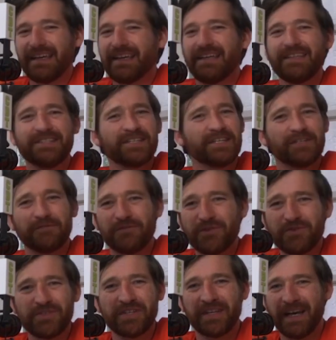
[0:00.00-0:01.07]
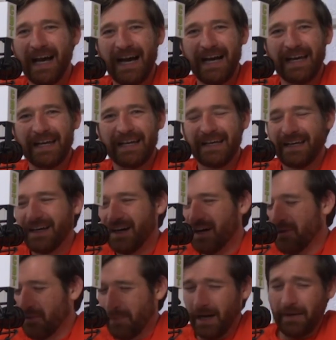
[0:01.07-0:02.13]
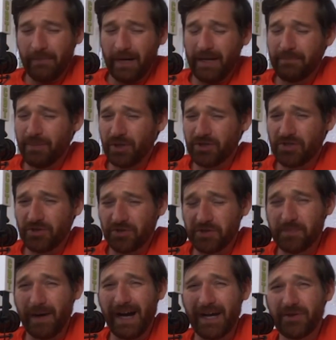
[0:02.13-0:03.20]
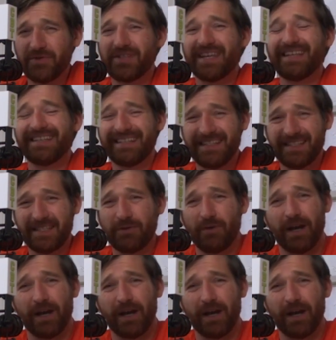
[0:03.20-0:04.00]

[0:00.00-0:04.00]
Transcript: He's a confusing guy. My personal spy who's in D.C.